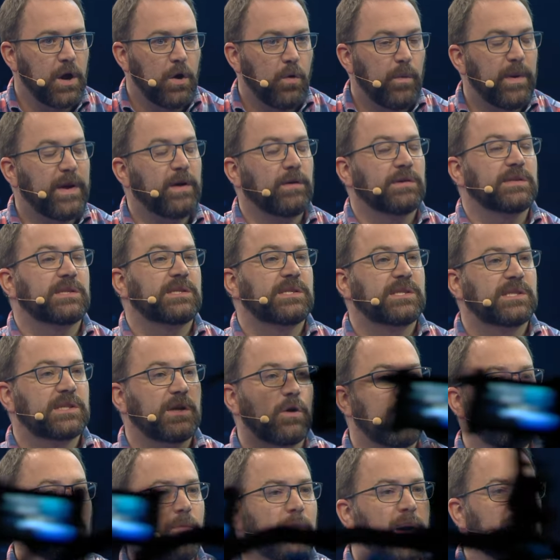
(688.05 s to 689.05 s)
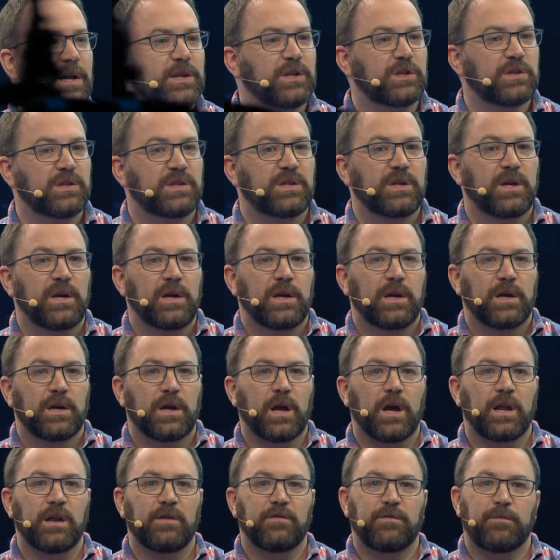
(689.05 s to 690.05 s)
we got so much
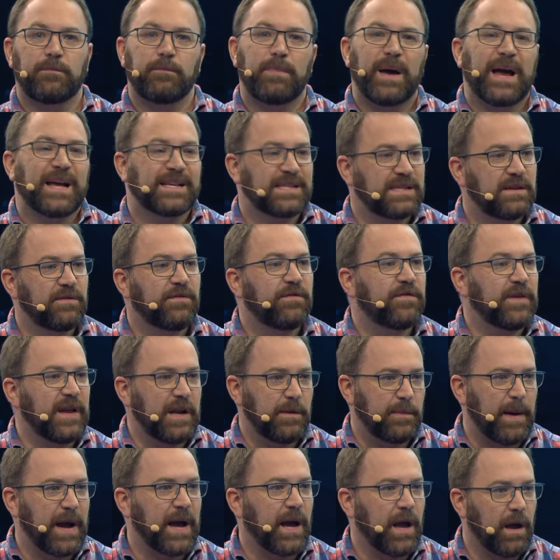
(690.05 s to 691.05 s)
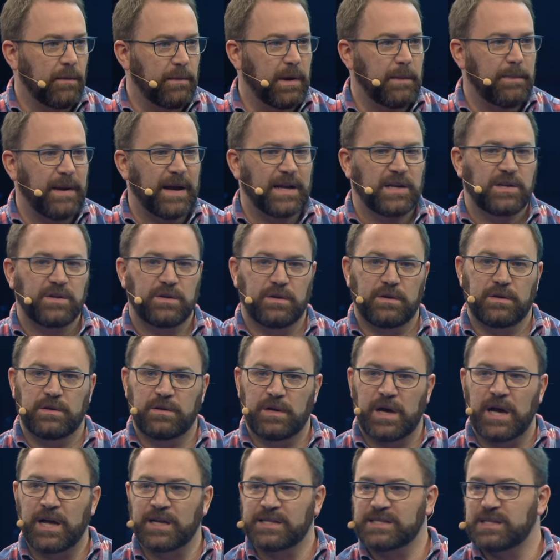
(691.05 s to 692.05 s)
kind of passive feedback coming back to
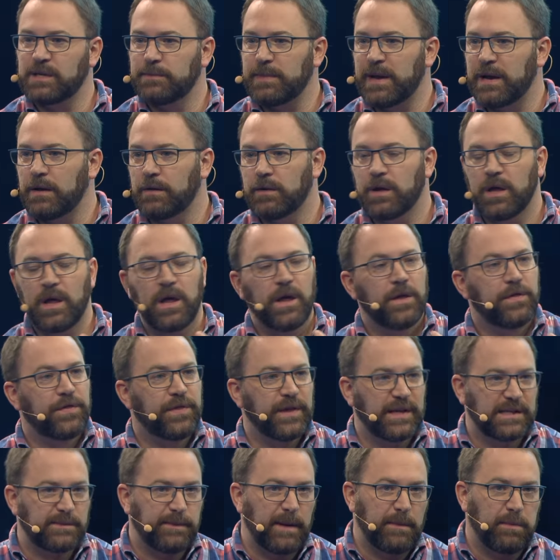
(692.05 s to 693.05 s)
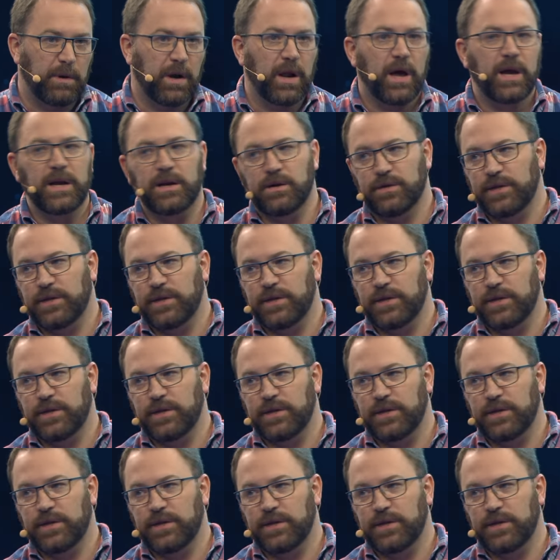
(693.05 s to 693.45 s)
us about things people liked,